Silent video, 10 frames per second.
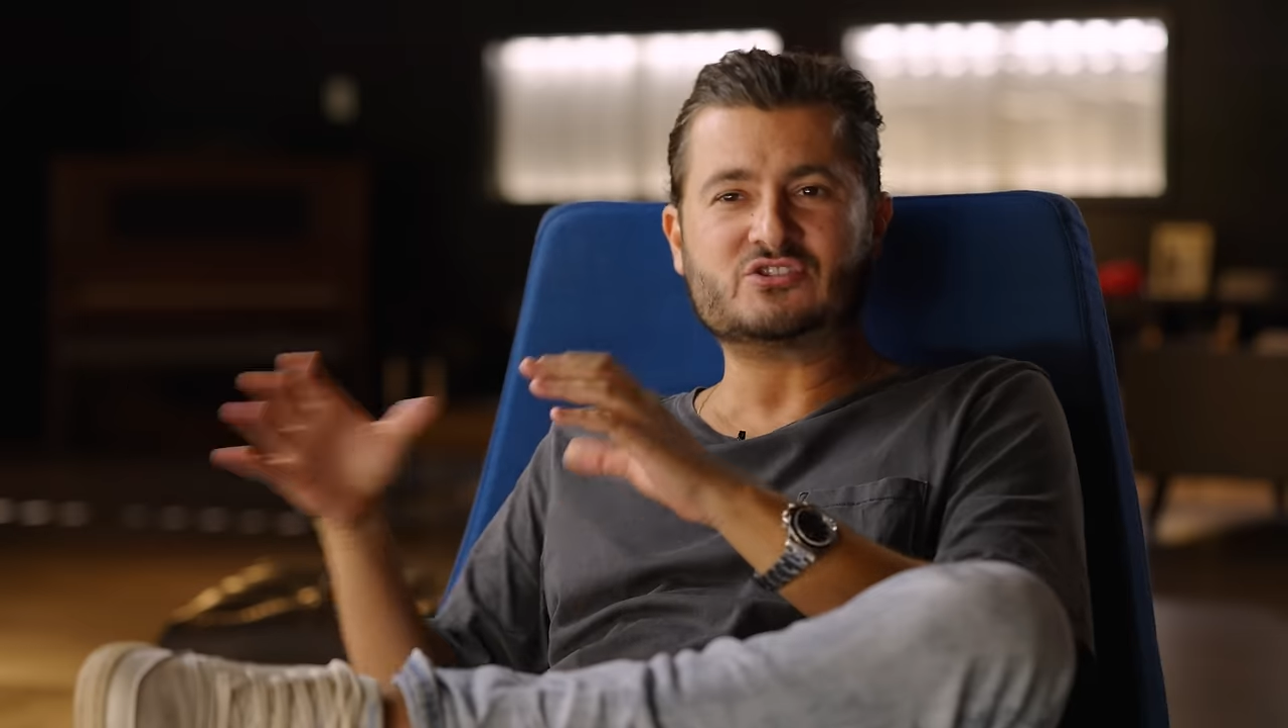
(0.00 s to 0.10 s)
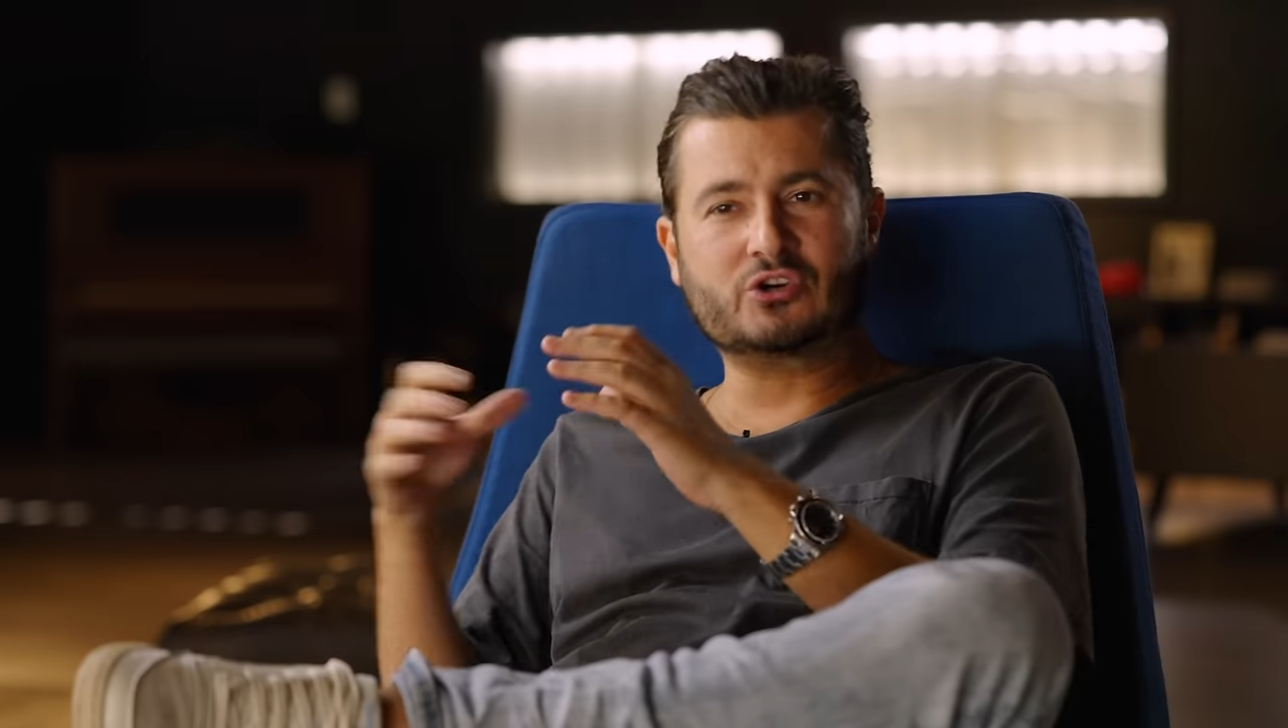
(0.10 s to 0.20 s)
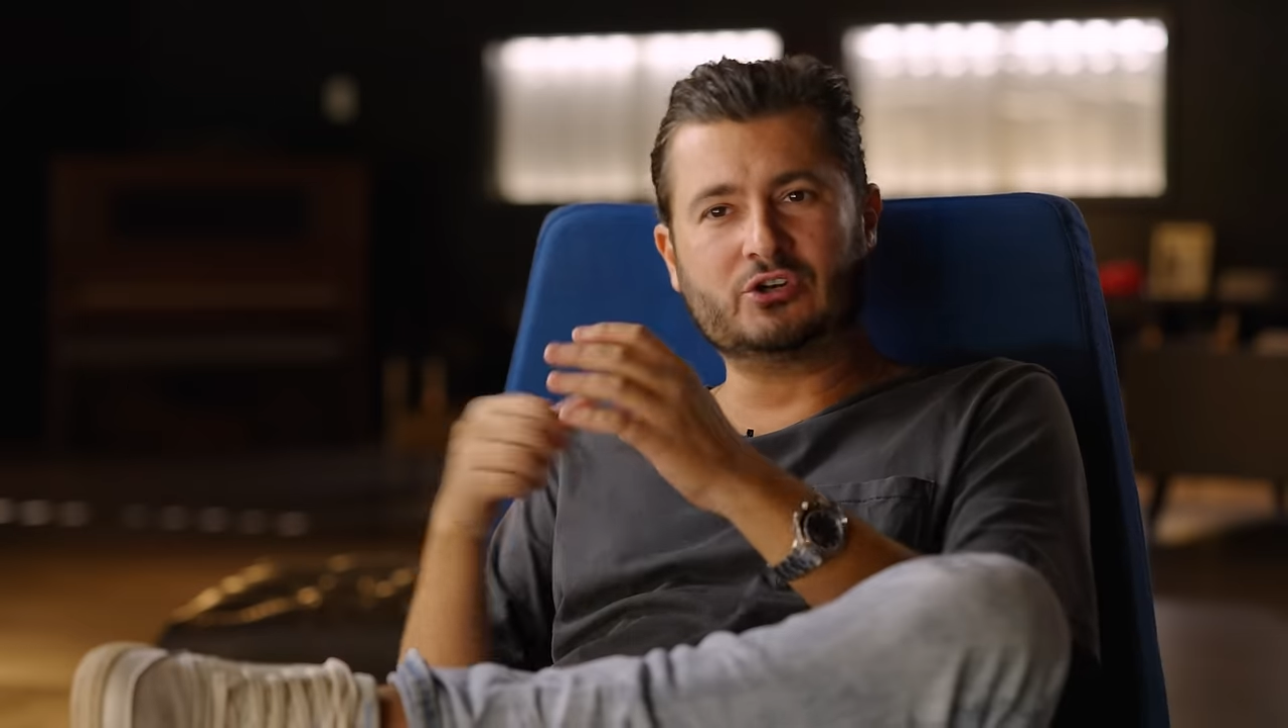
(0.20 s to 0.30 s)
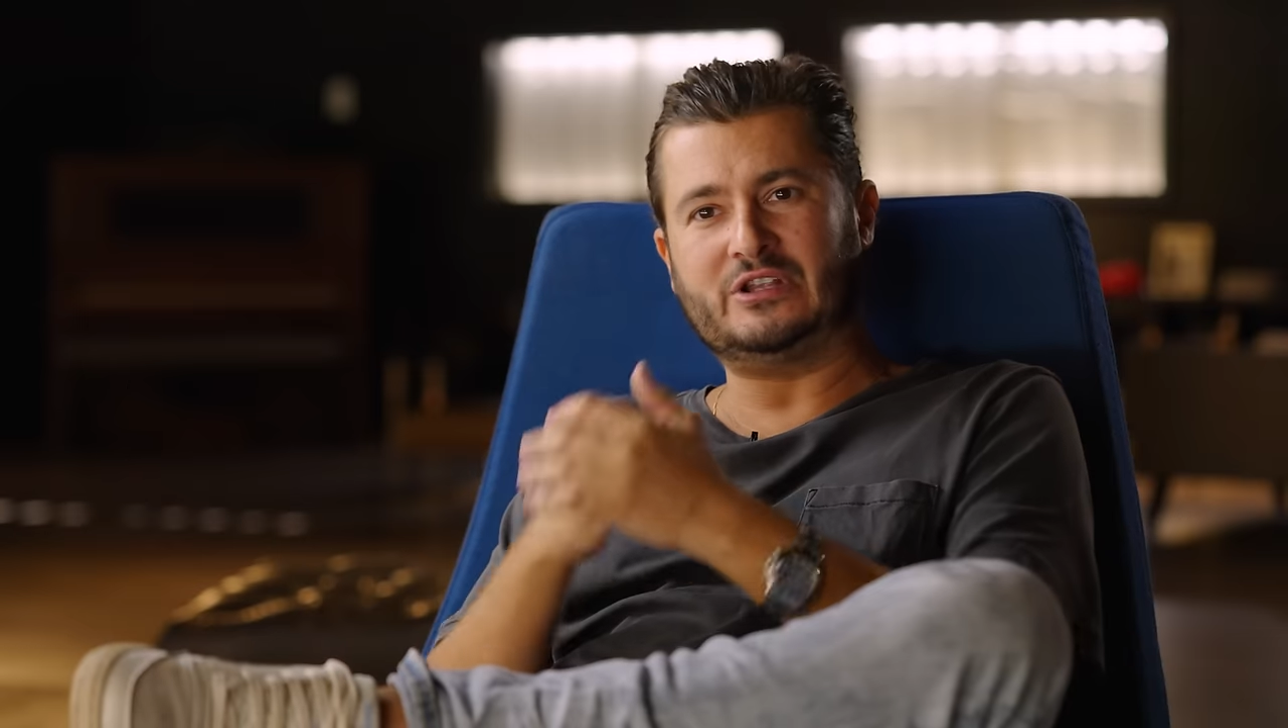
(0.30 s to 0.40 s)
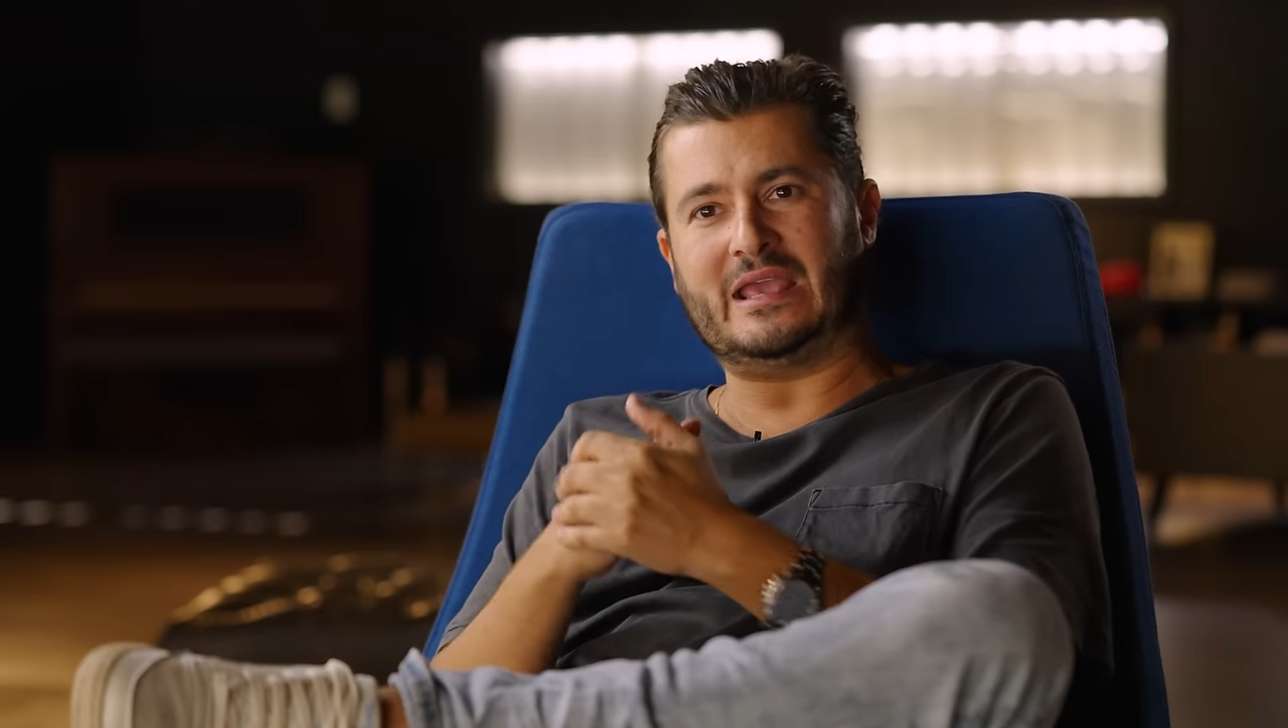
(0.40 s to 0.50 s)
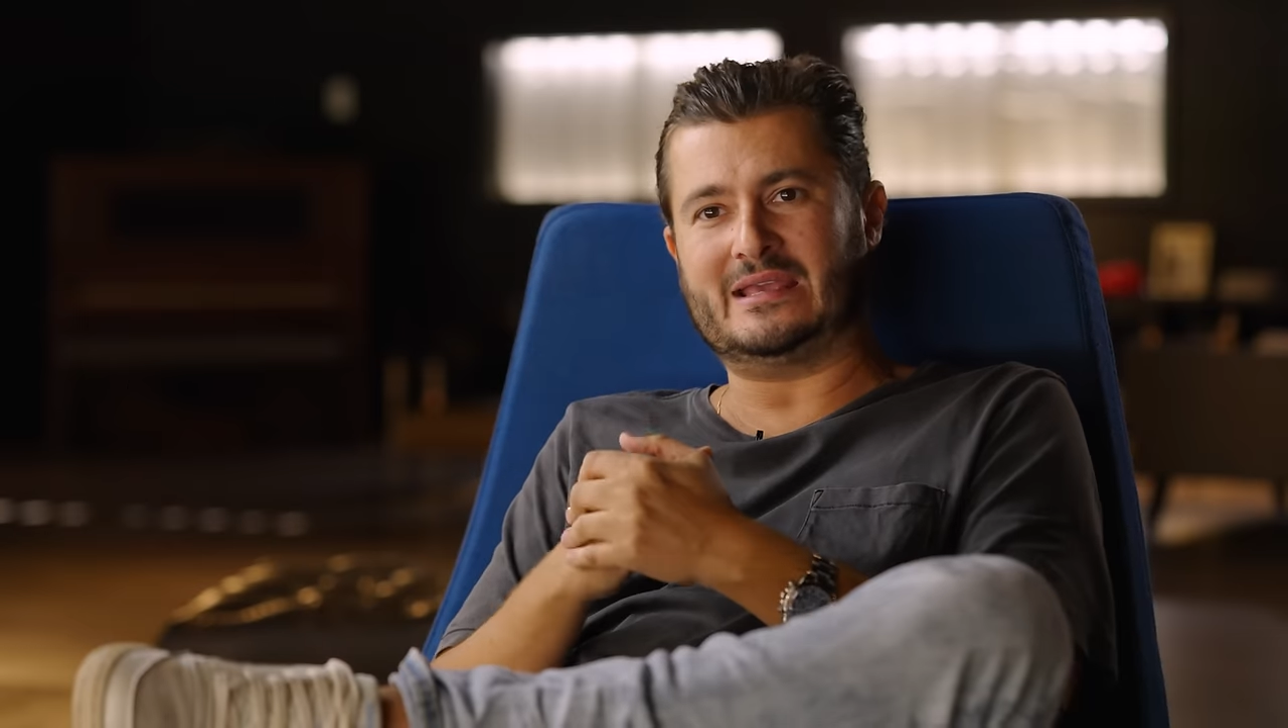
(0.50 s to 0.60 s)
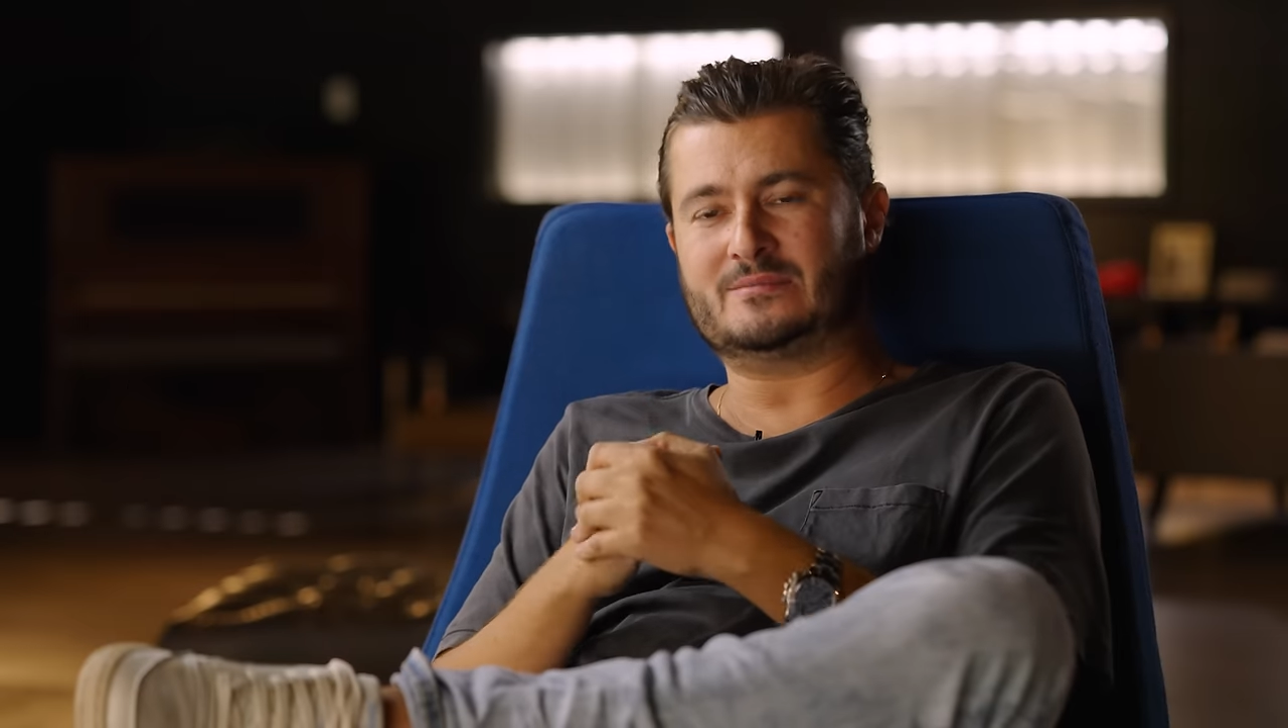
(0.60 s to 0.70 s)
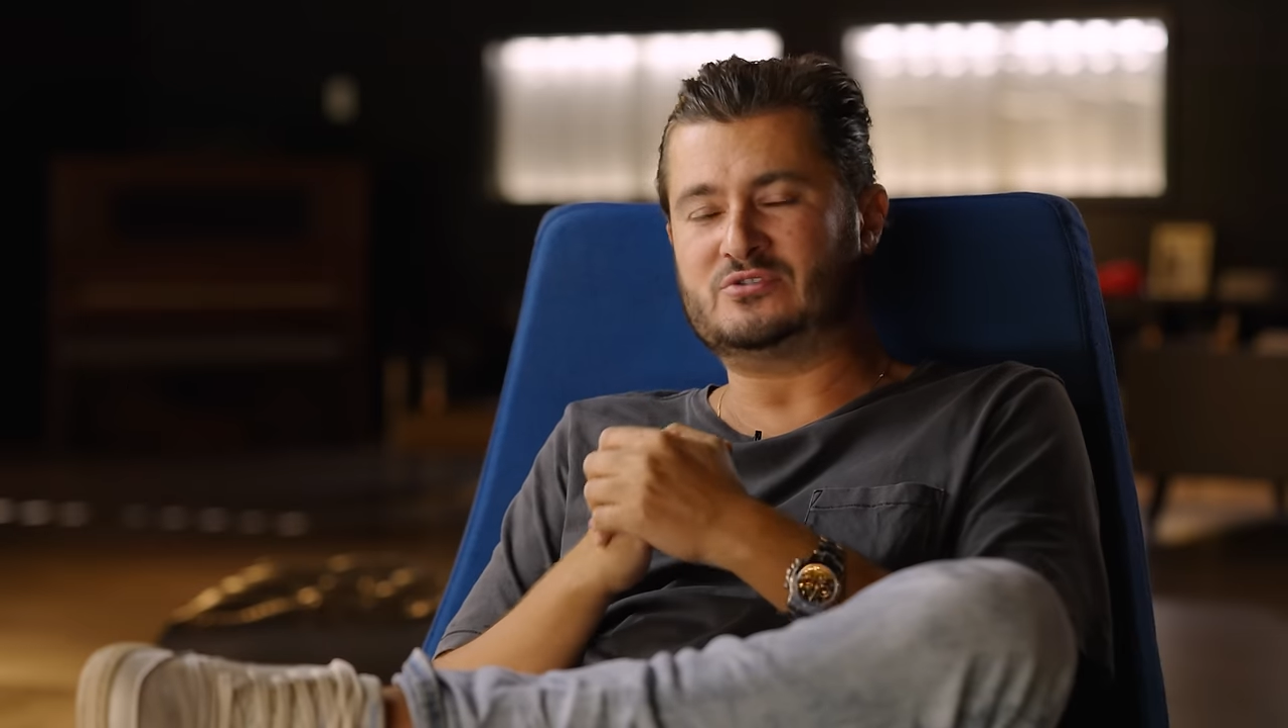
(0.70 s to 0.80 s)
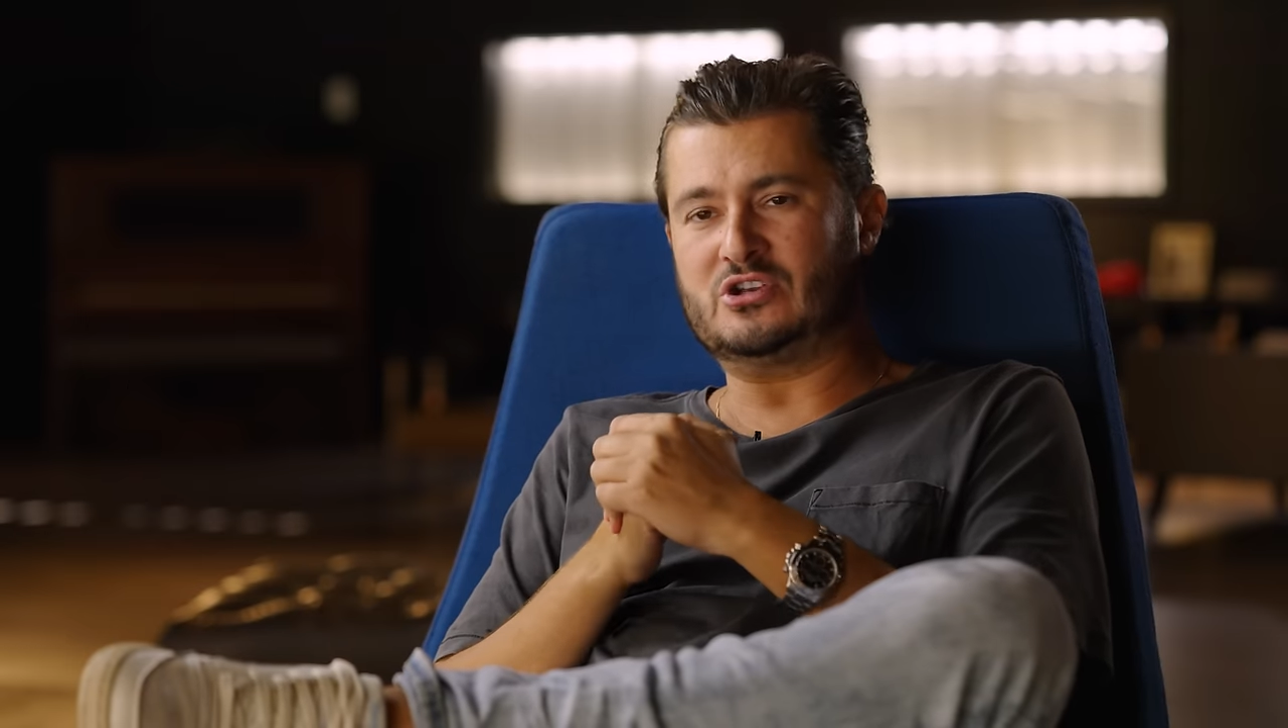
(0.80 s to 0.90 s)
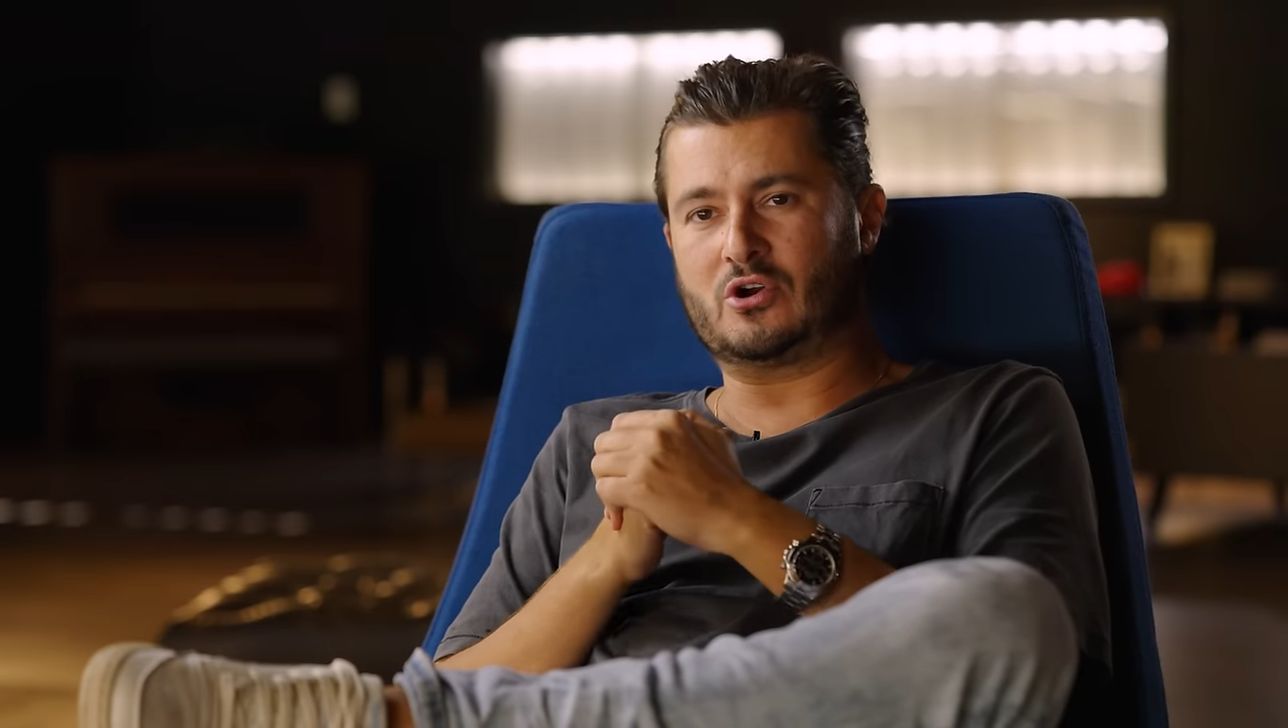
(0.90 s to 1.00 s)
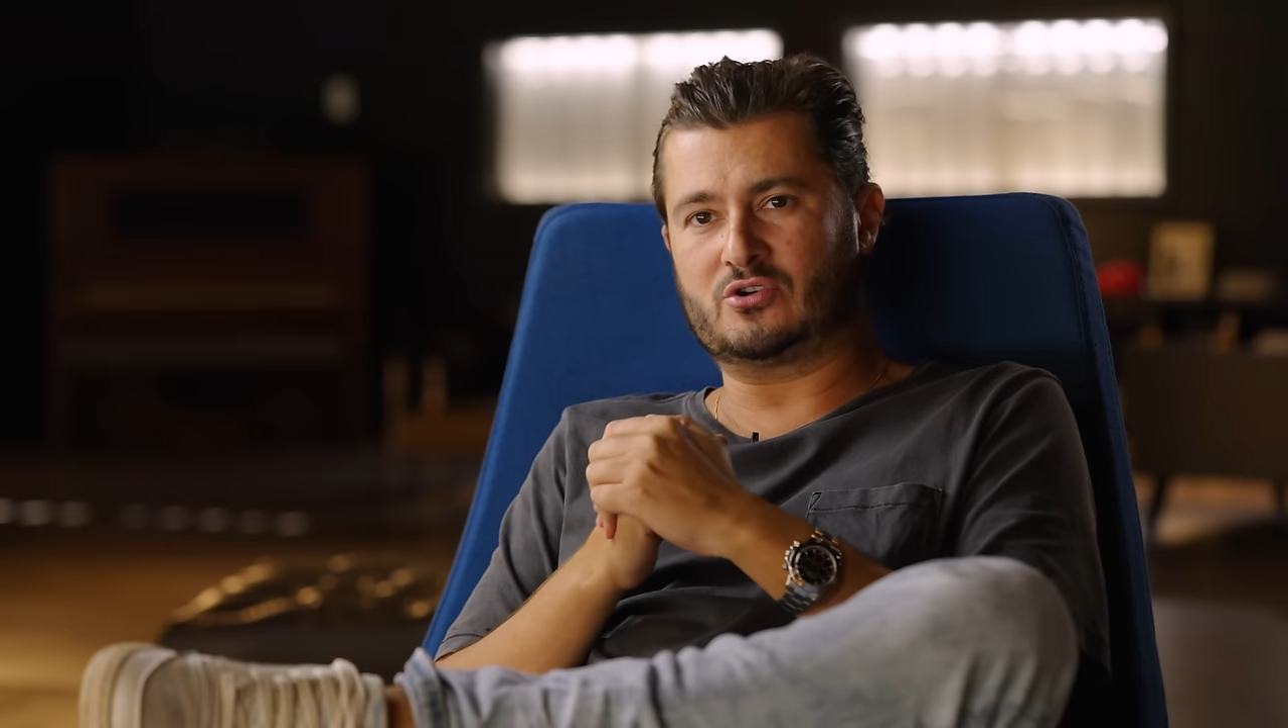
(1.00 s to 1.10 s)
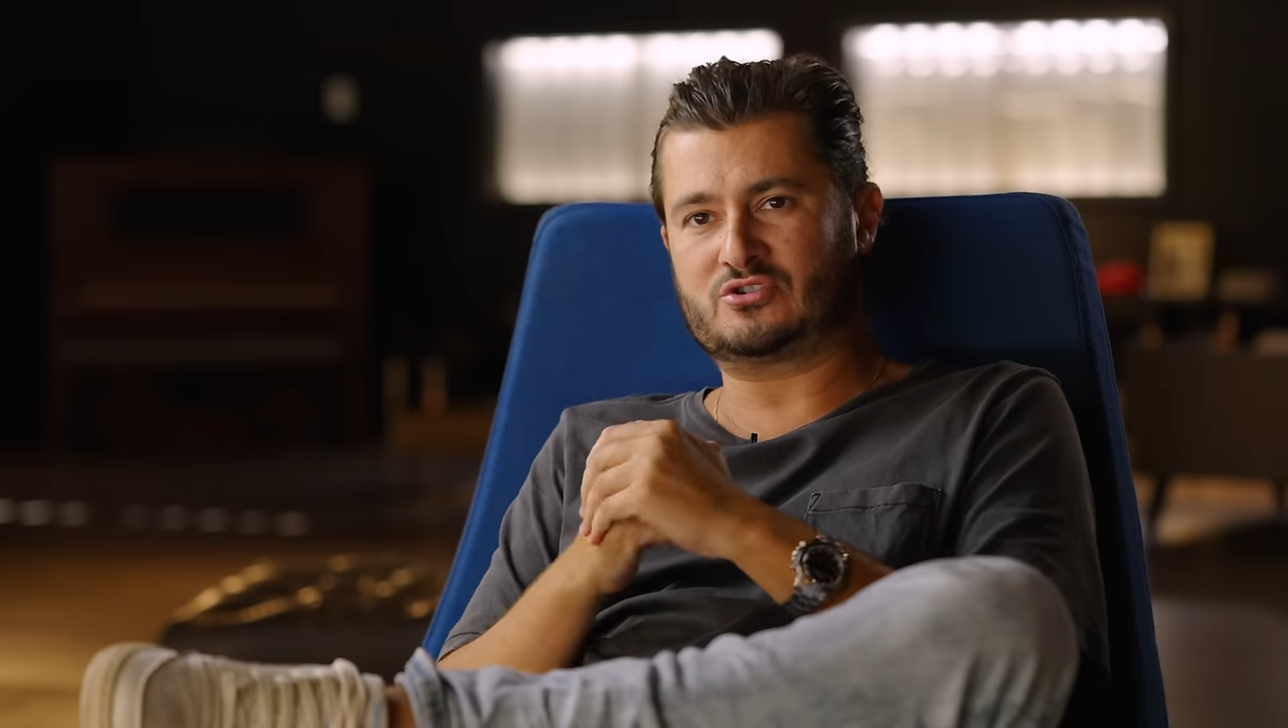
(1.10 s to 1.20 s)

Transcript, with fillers: early AMG cars